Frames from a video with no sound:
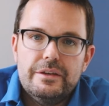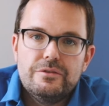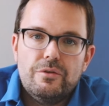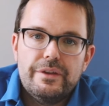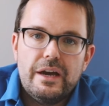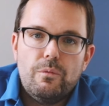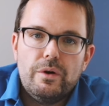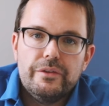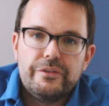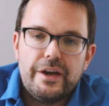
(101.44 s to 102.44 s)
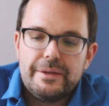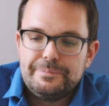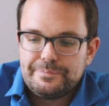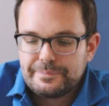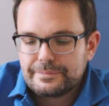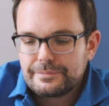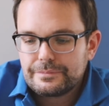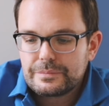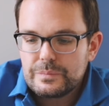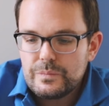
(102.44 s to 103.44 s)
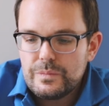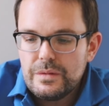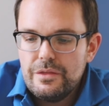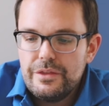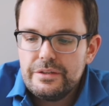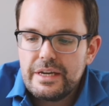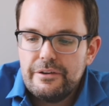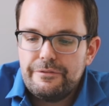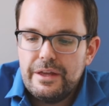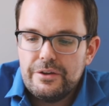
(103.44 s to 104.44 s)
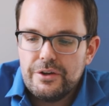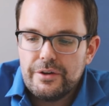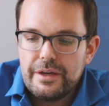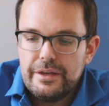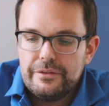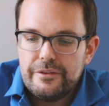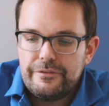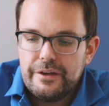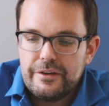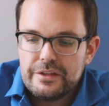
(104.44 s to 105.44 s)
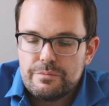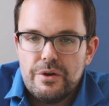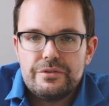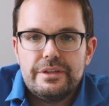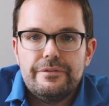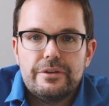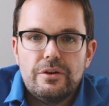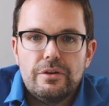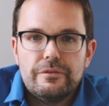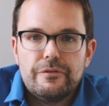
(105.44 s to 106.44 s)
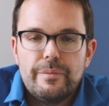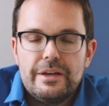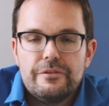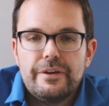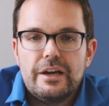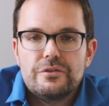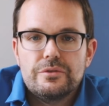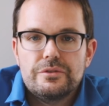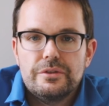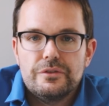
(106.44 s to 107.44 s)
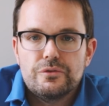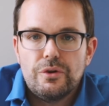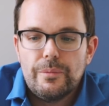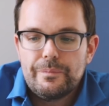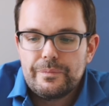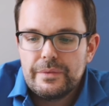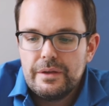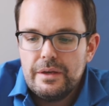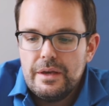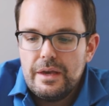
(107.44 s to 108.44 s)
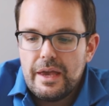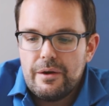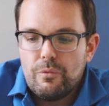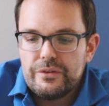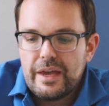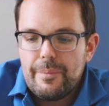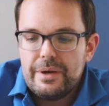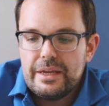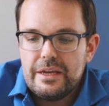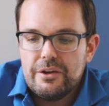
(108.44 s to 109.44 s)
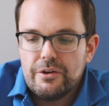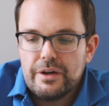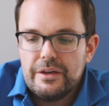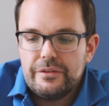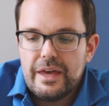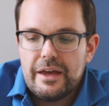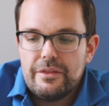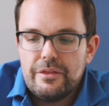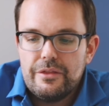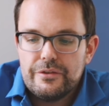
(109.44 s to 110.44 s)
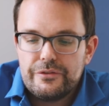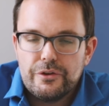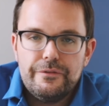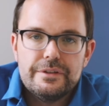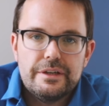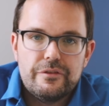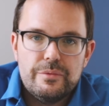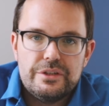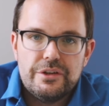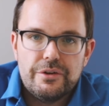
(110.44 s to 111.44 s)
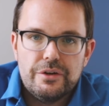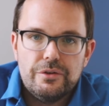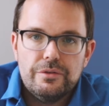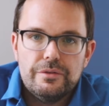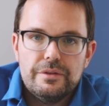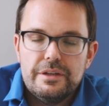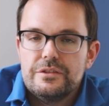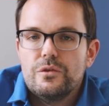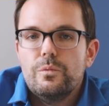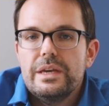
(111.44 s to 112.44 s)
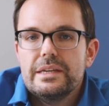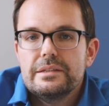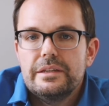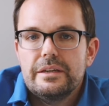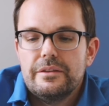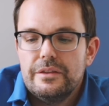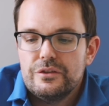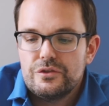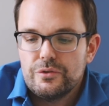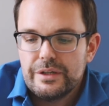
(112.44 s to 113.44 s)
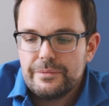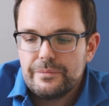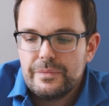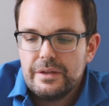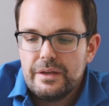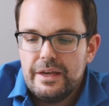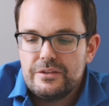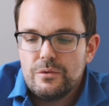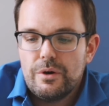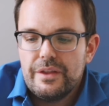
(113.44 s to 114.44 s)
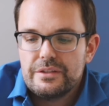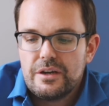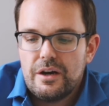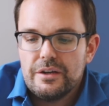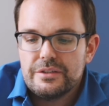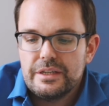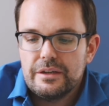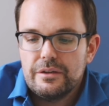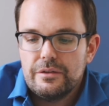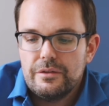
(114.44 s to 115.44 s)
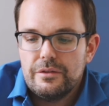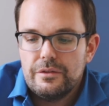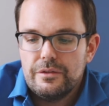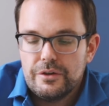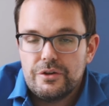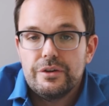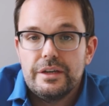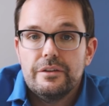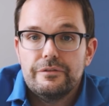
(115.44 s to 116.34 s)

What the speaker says: is only on one side. This kind of failure is the failure that's most difficult for manufacturers to control. And what's happening here is that the surface of the material is the weakest link in this joint. It's the one that's causing the cookie to